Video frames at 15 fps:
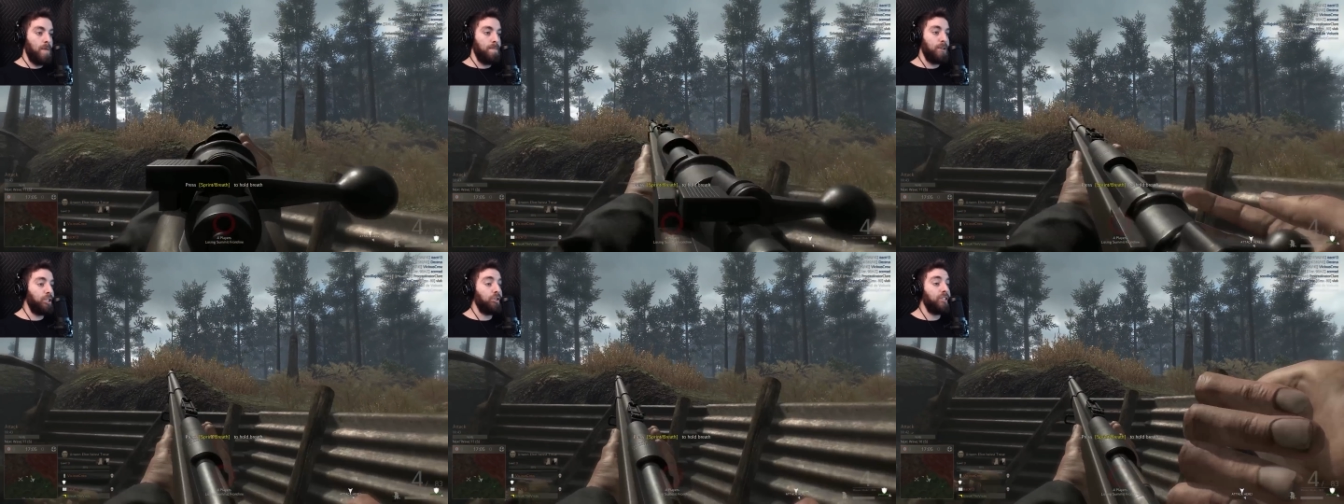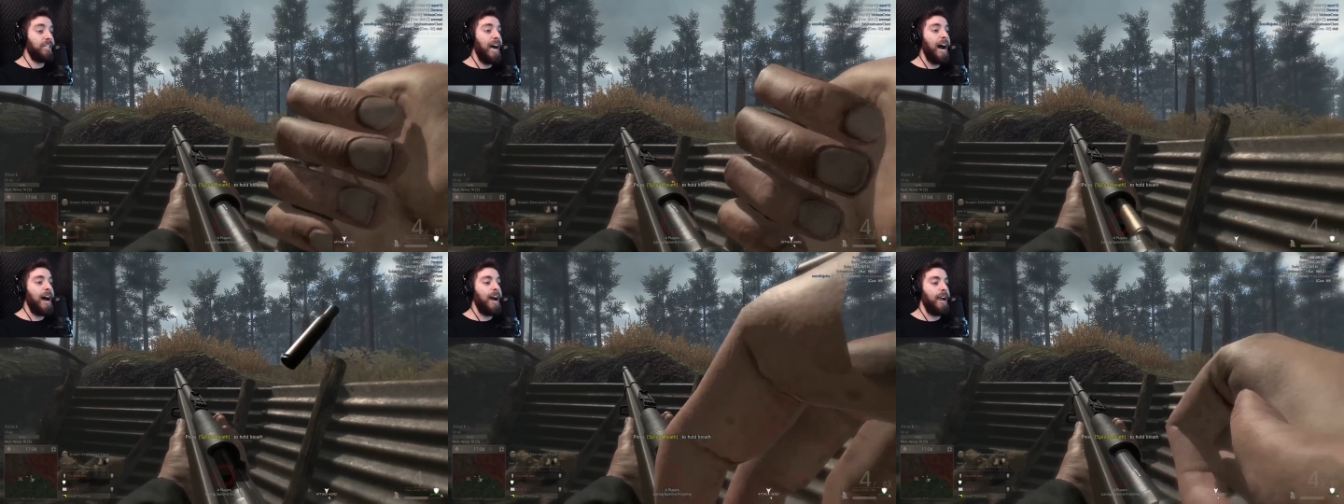Mr.
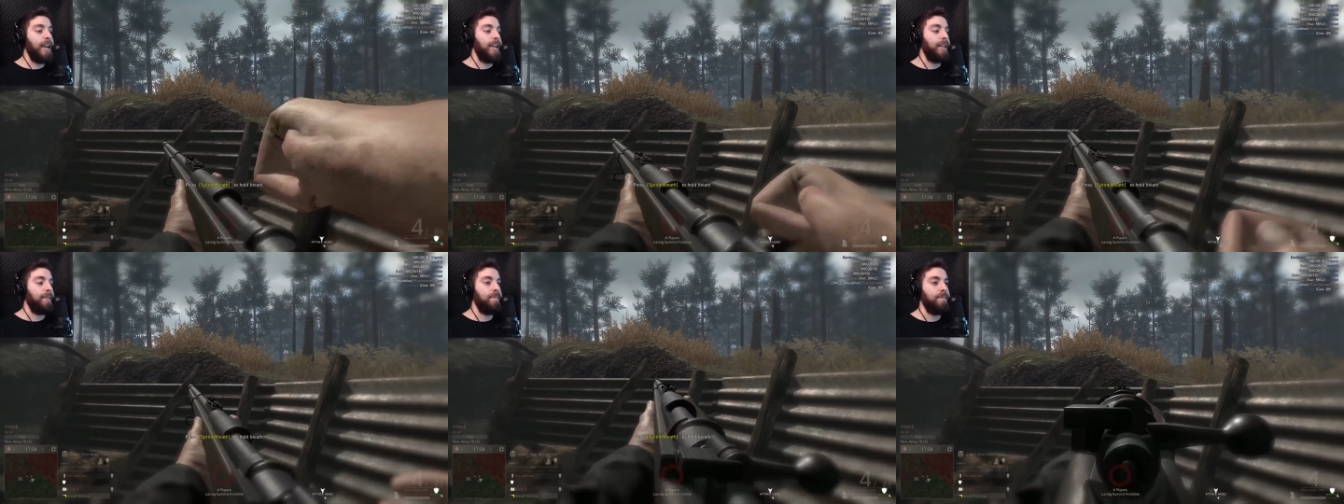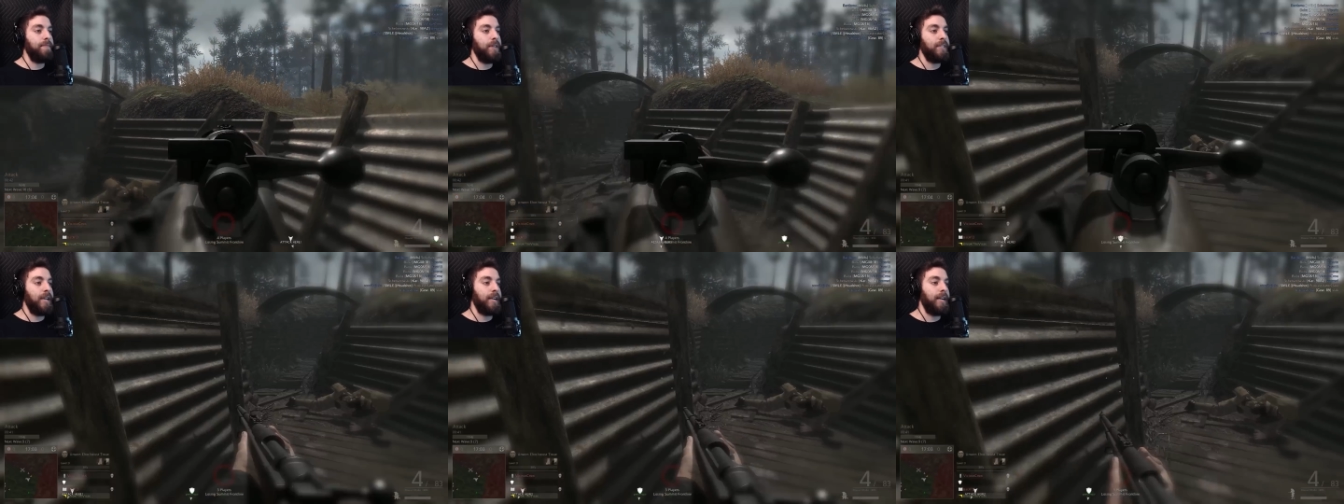Die!
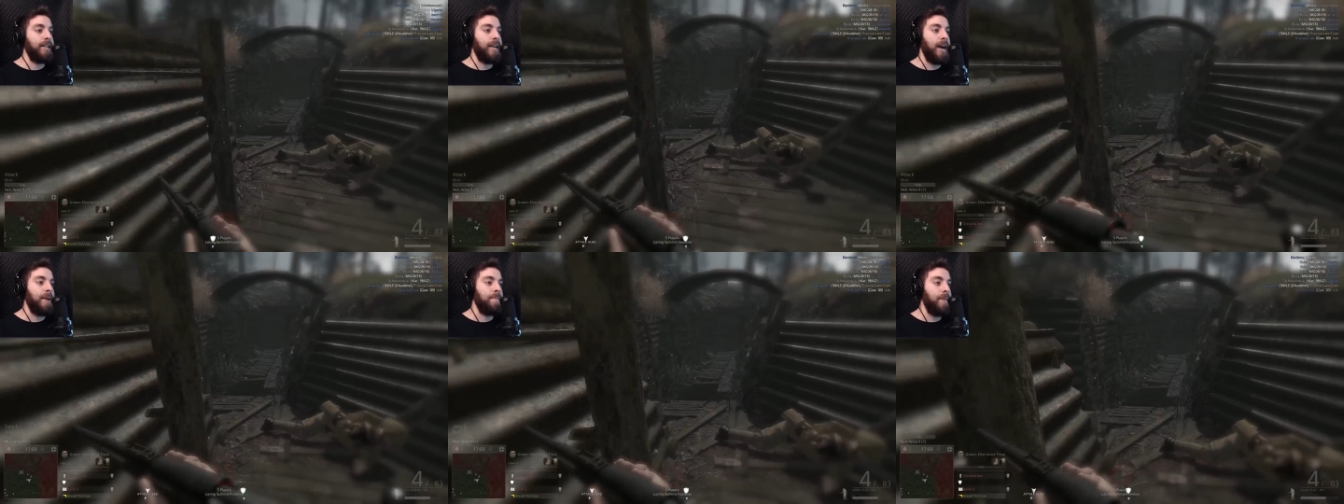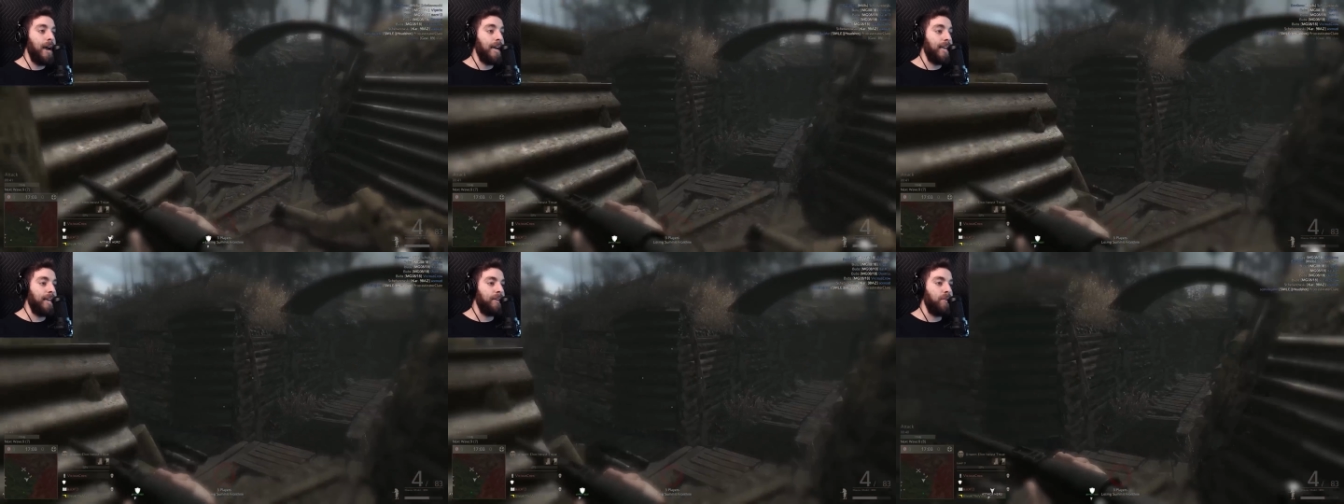He's not gonna die.
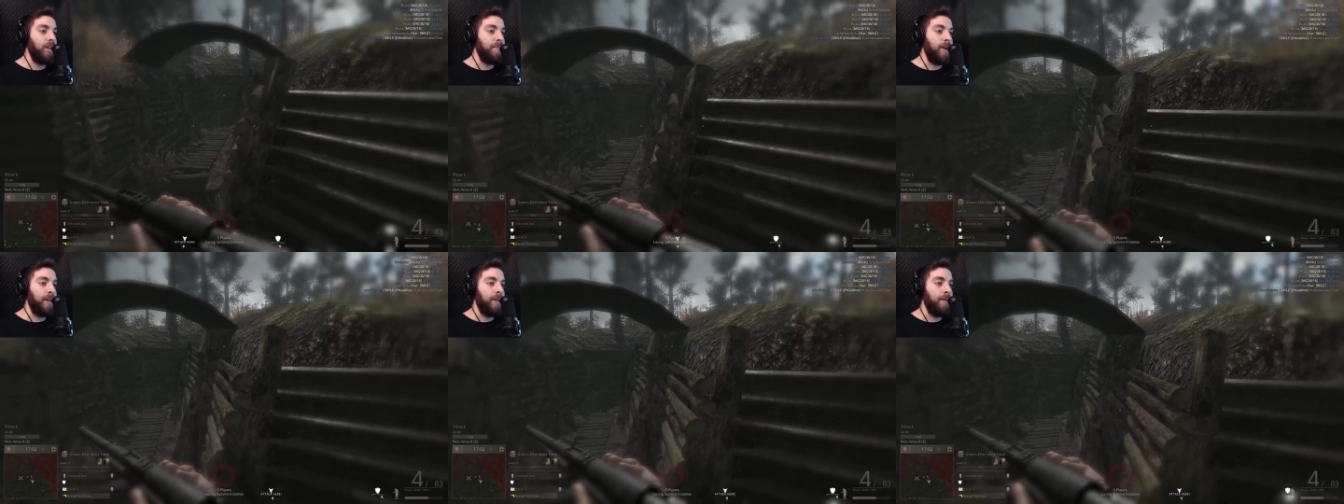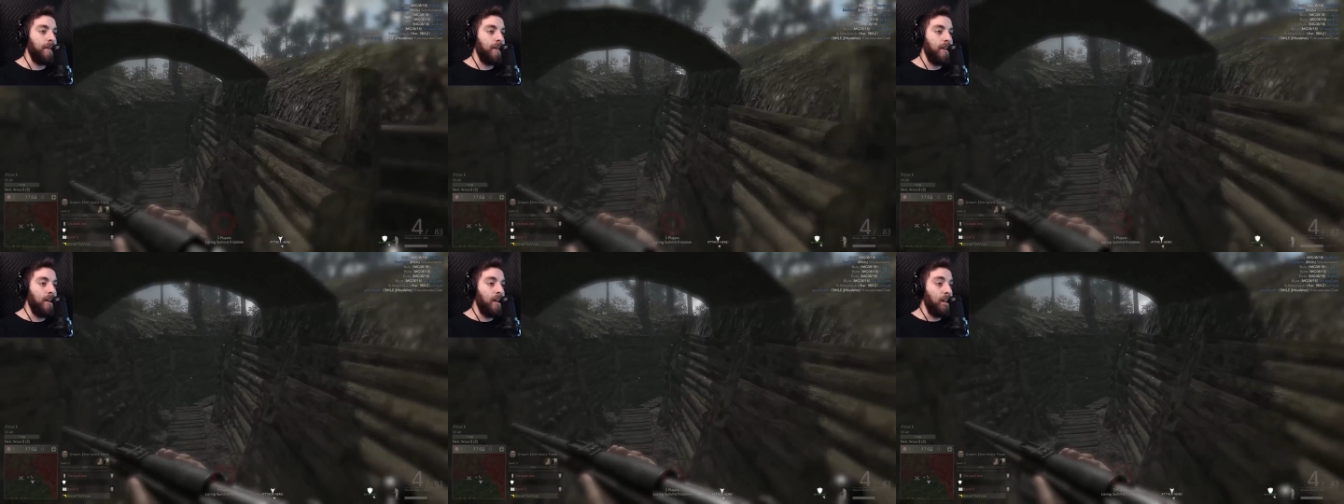I can't kill anybody.
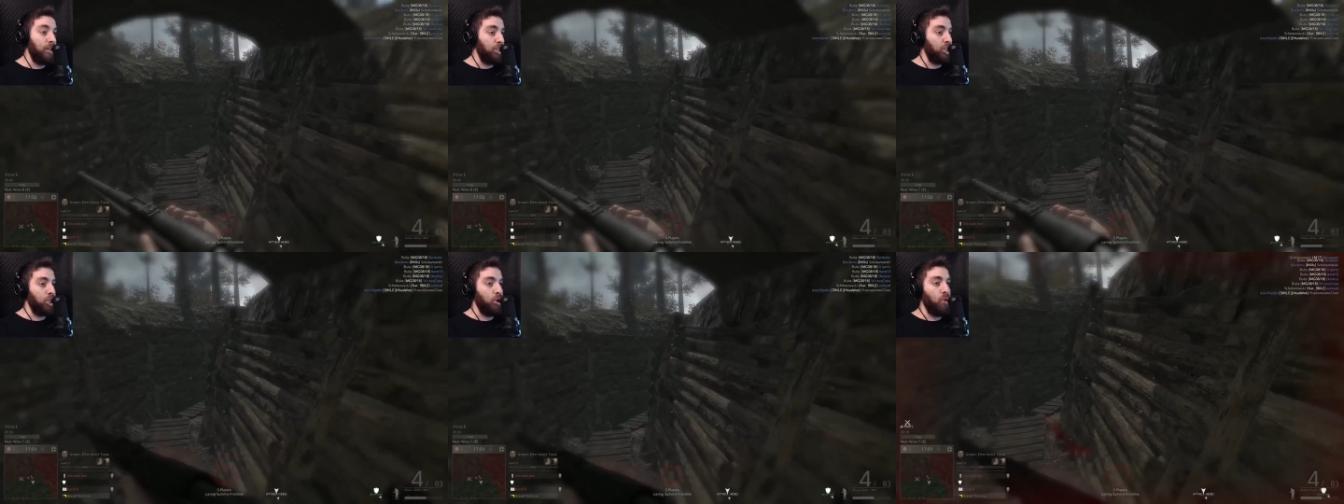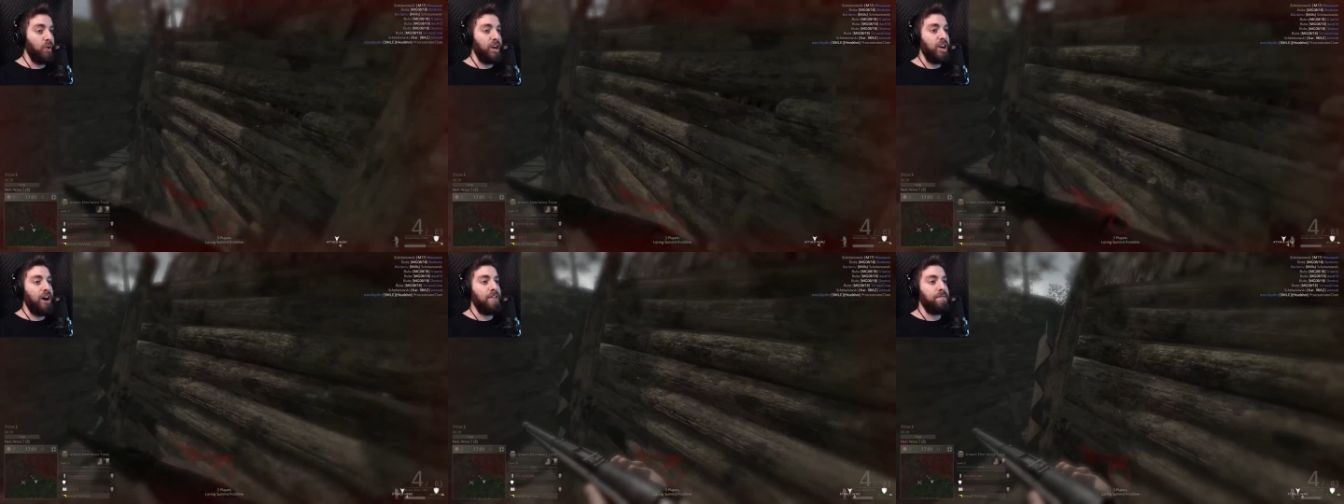
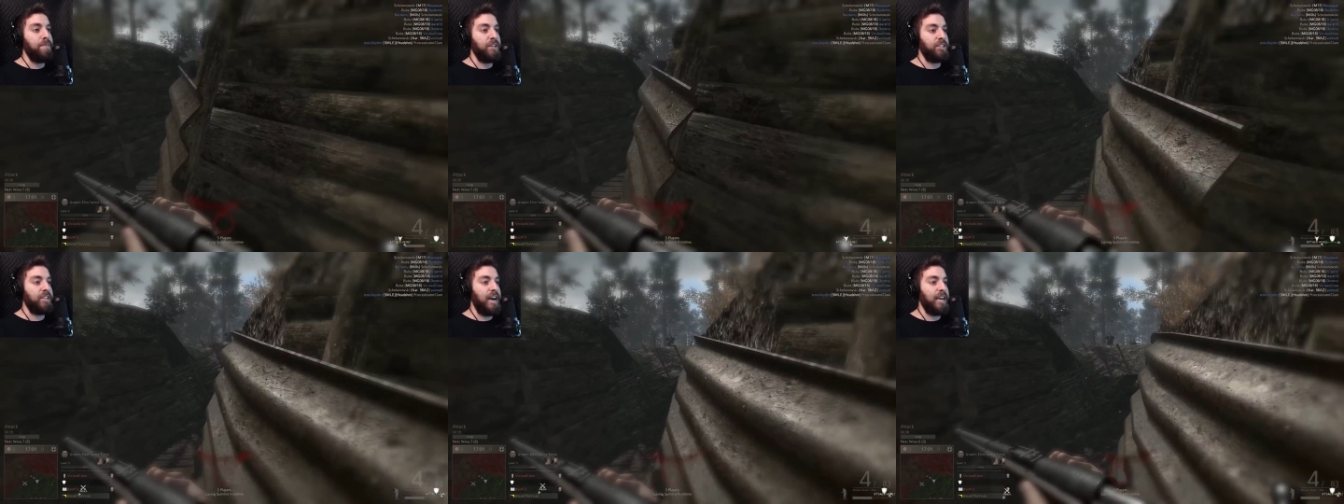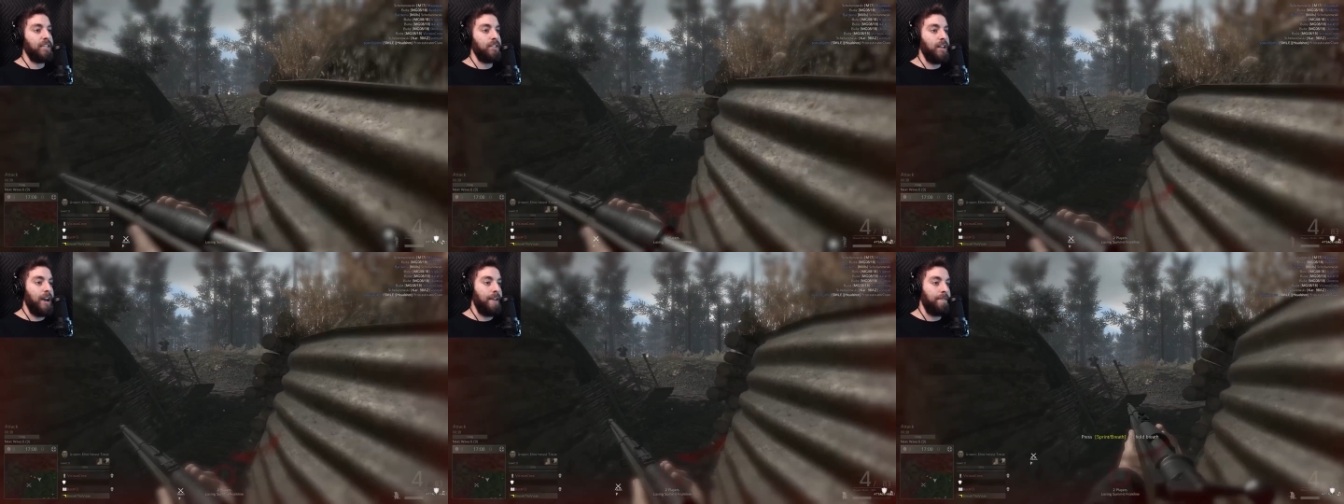Story of this
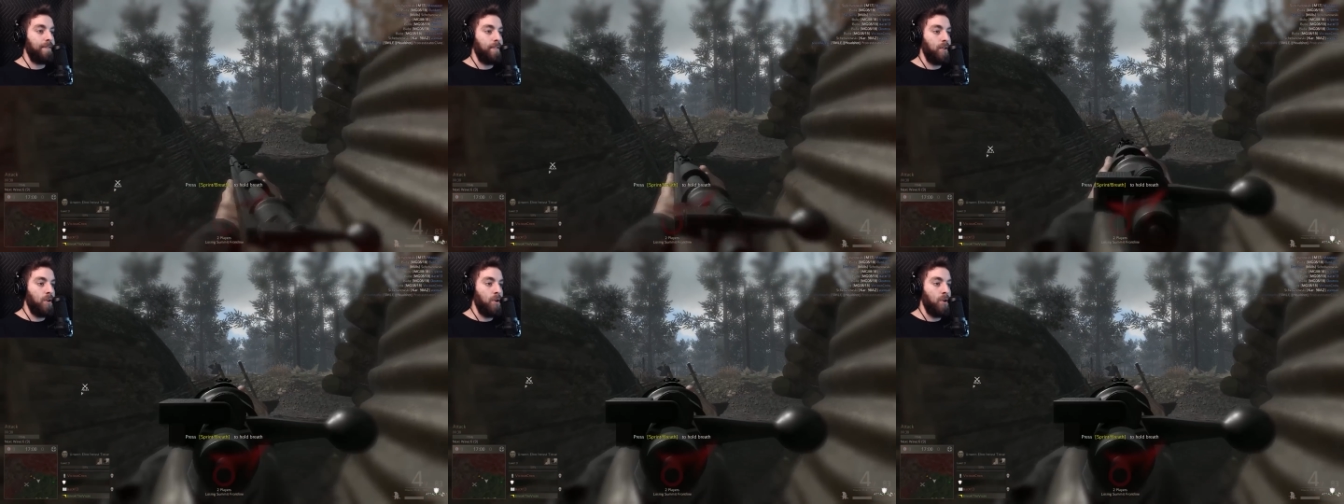guy's life.